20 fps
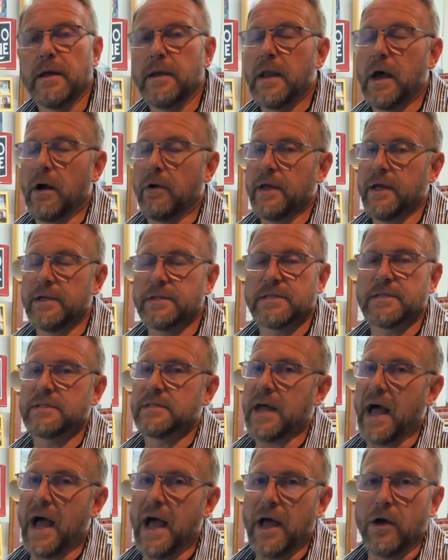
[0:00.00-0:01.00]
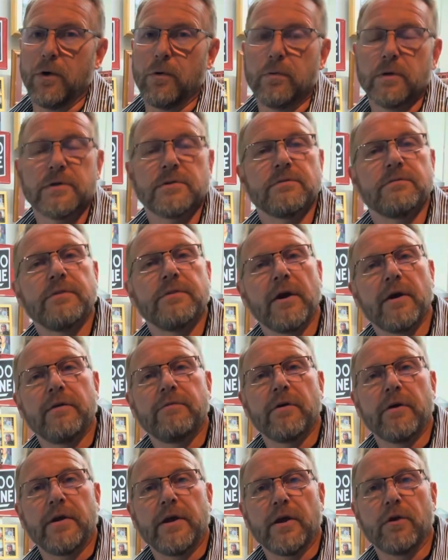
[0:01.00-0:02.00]
Now his style was very,
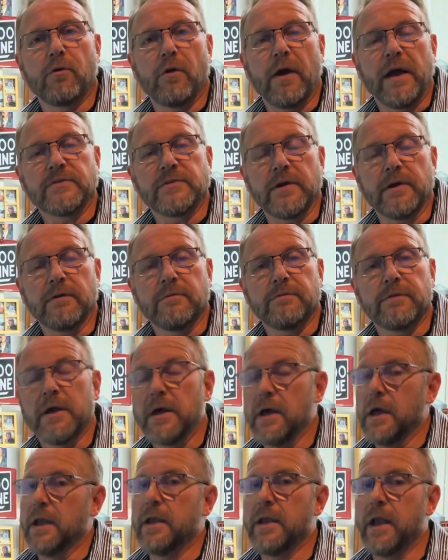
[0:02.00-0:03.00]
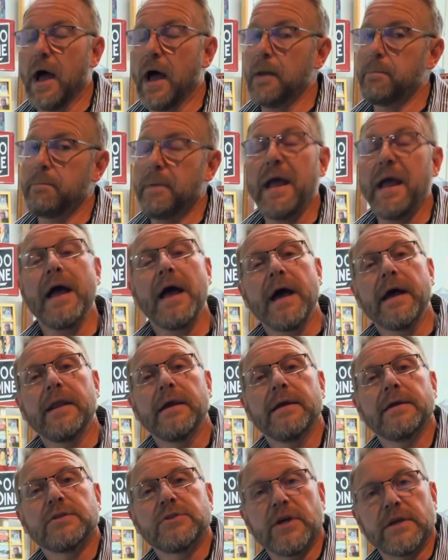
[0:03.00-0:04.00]
very aggressive. Not
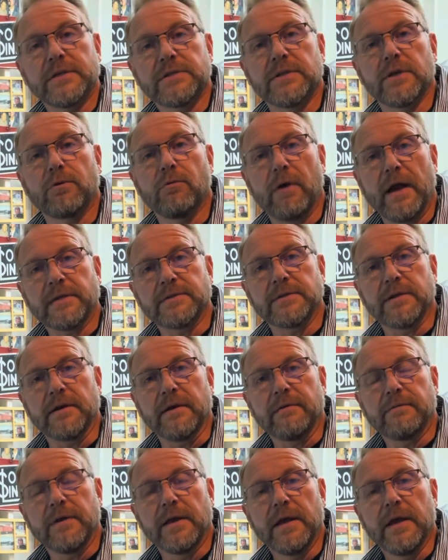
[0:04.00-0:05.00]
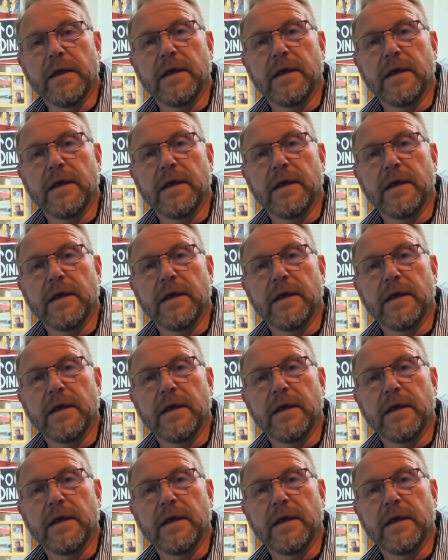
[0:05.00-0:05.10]
bad, just aggressive.